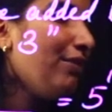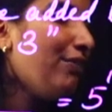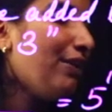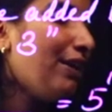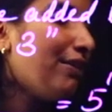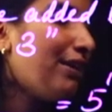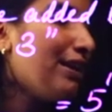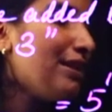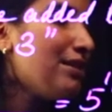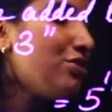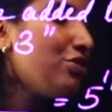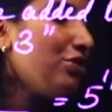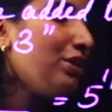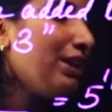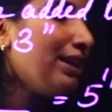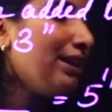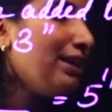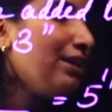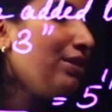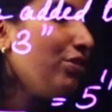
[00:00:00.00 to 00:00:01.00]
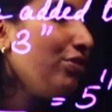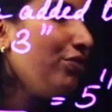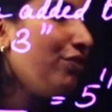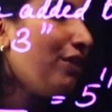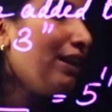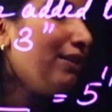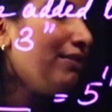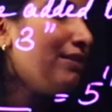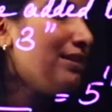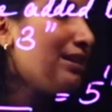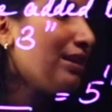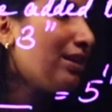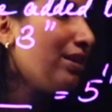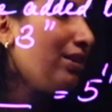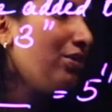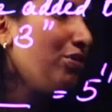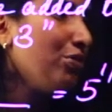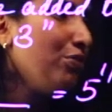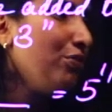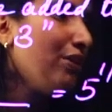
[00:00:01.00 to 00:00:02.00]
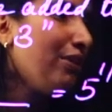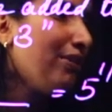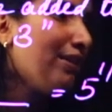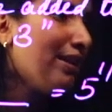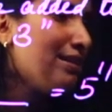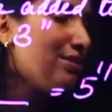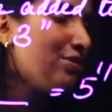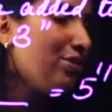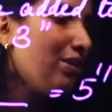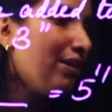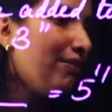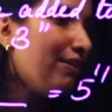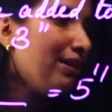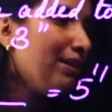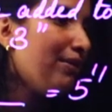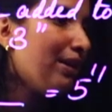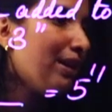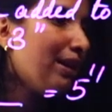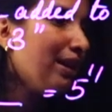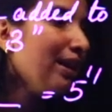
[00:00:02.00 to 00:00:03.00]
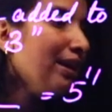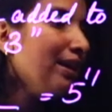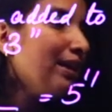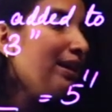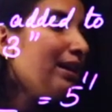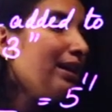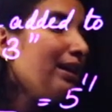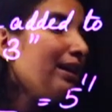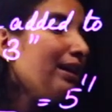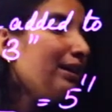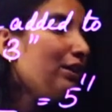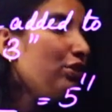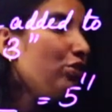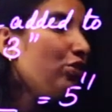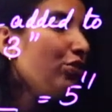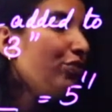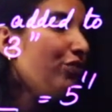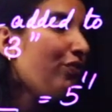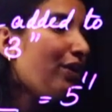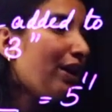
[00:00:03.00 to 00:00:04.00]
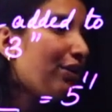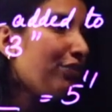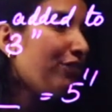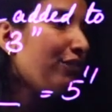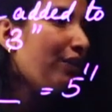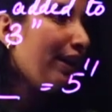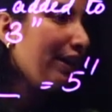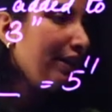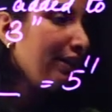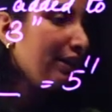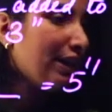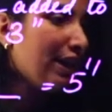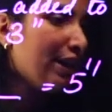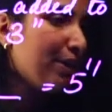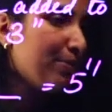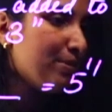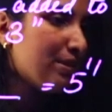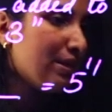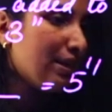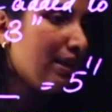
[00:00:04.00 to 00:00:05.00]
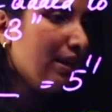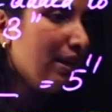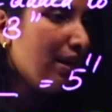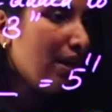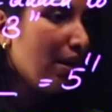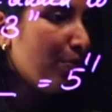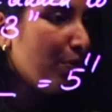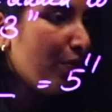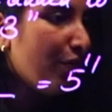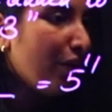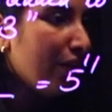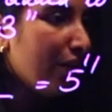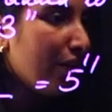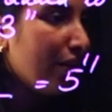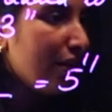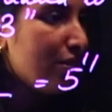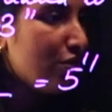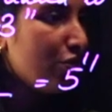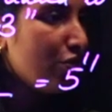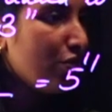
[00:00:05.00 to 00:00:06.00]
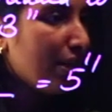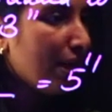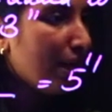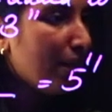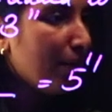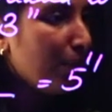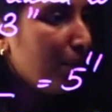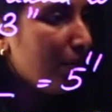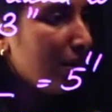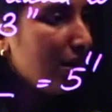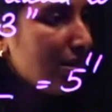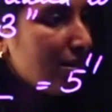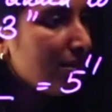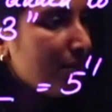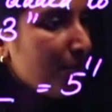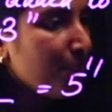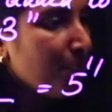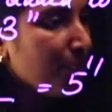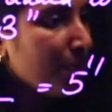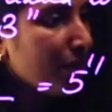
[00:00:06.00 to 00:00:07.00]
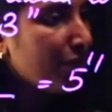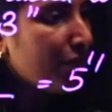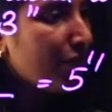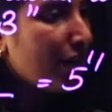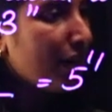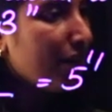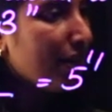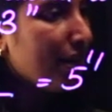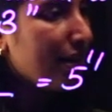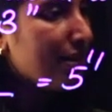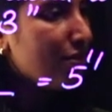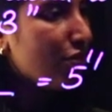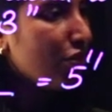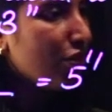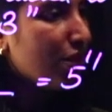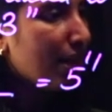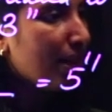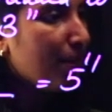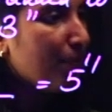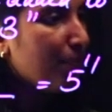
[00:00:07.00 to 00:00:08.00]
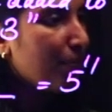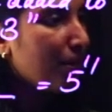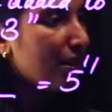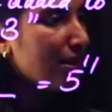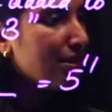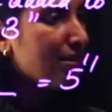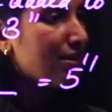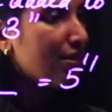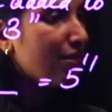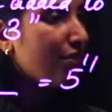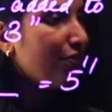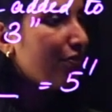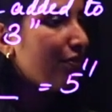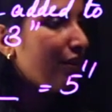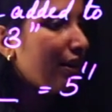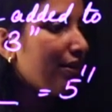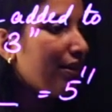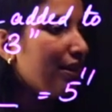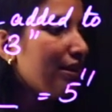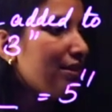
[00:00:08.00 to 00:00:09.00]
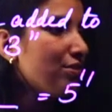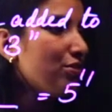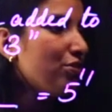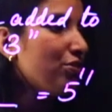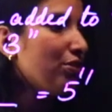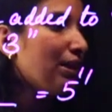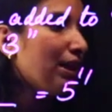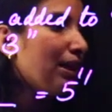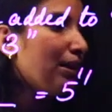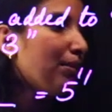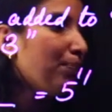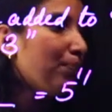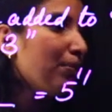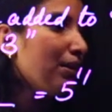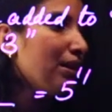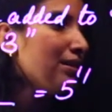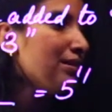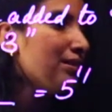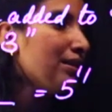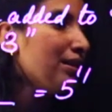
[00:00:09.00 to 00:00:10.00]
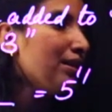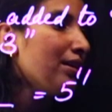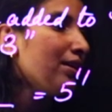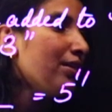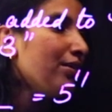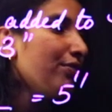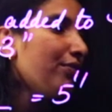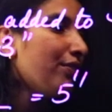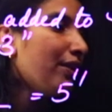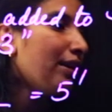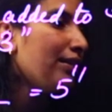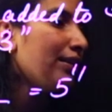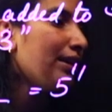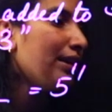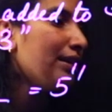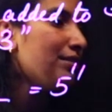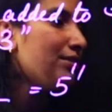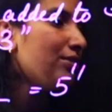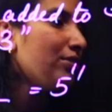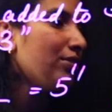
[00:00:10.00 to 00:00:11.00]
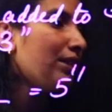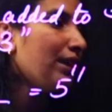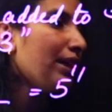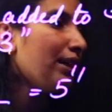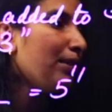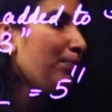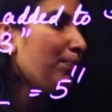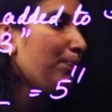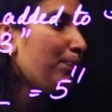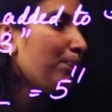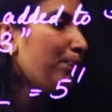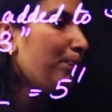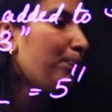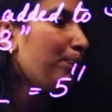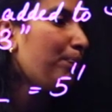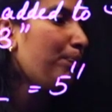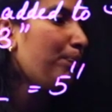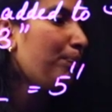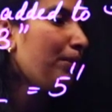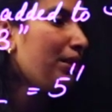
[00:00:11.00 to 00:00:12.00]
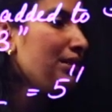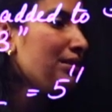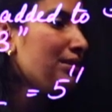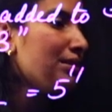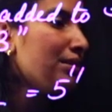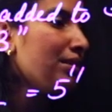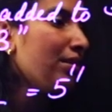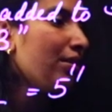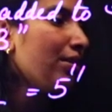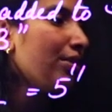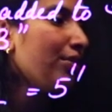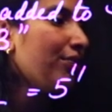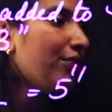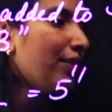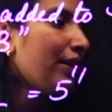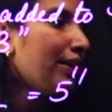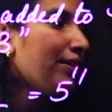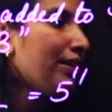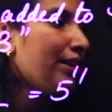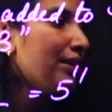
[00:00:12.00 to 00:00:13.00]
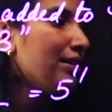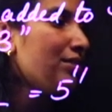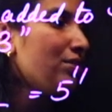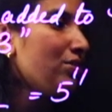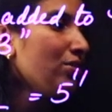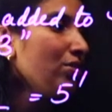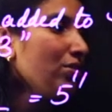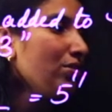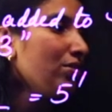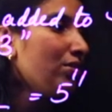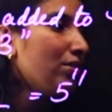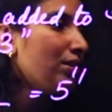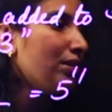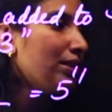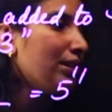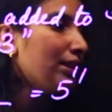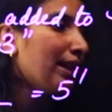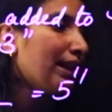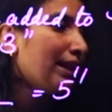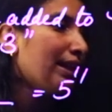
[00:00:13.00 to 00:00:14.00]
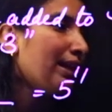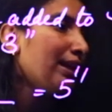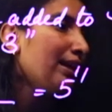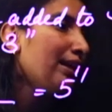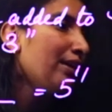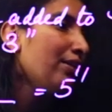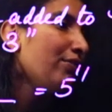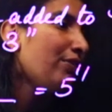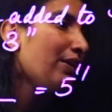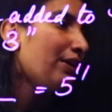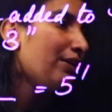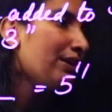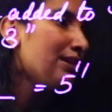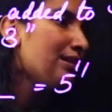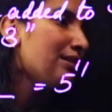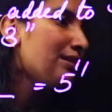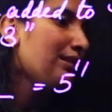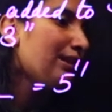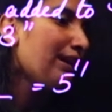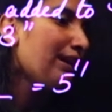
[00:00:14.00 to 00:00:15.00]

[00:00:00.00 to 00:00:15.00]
5 raised to 10 into 5 is equal to 5 raised to 11 into 5 5 times 5 raised to 10 plus 5 raised to 10 plus 5 raised to 10 plus 5 raised to 10 plus 5 raised to 10 5 raised to